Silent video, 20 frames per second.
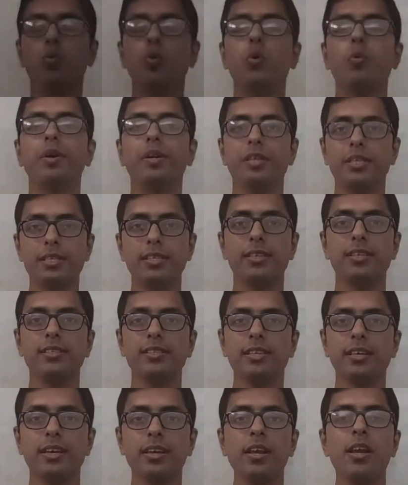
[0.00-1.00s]
We were
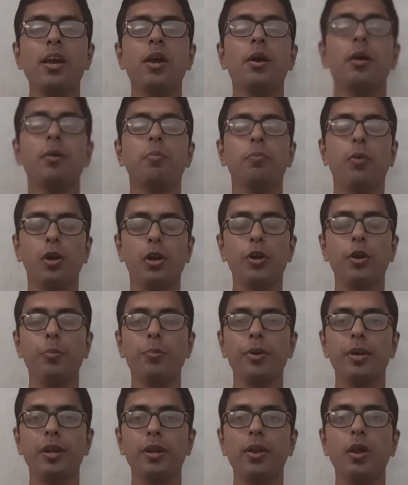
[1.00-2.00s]
discussing
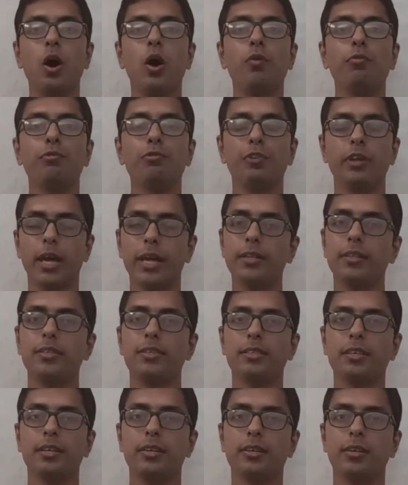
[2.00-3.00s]
polynomial of ninth
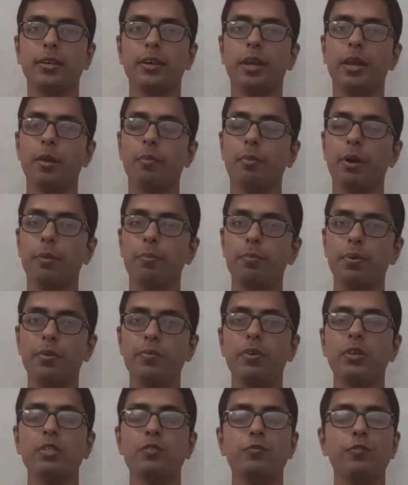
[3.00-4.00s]
standard. In my
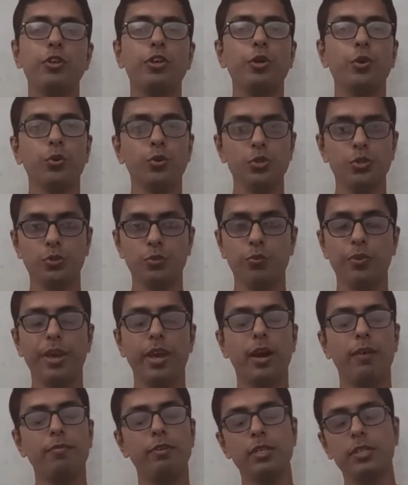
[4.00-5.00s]
previous videos, we
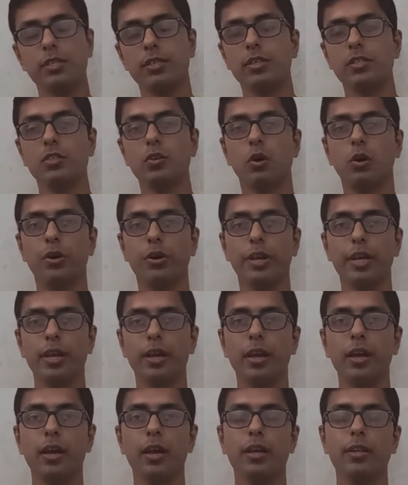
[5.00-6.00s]
have discussed
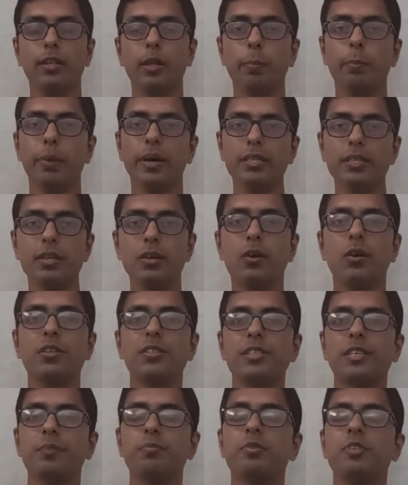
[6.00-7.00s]
already the basic
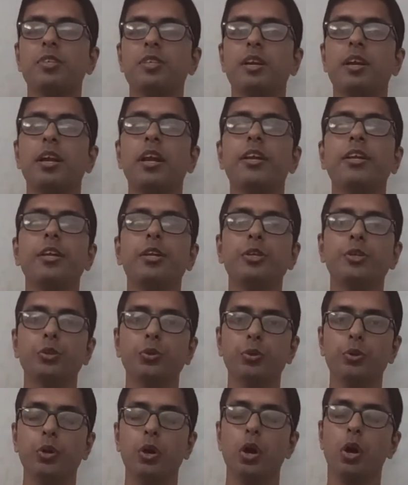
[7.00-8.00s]
concepts related
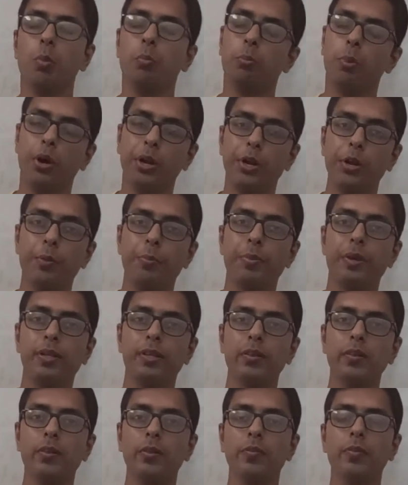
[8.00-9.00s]
to
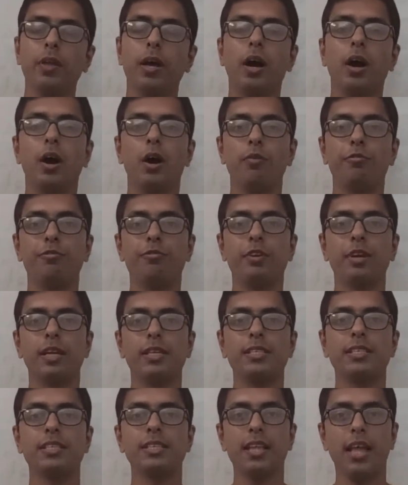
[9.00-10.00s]
polynomial of
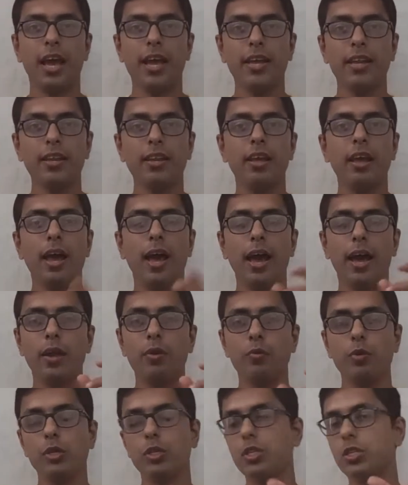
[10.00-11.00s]
class 9,
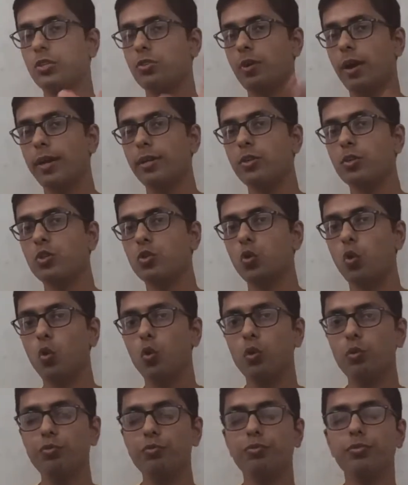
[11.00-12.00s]
and we tried to
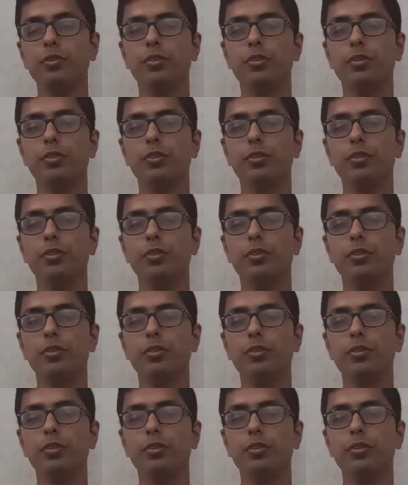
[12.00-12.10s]
solve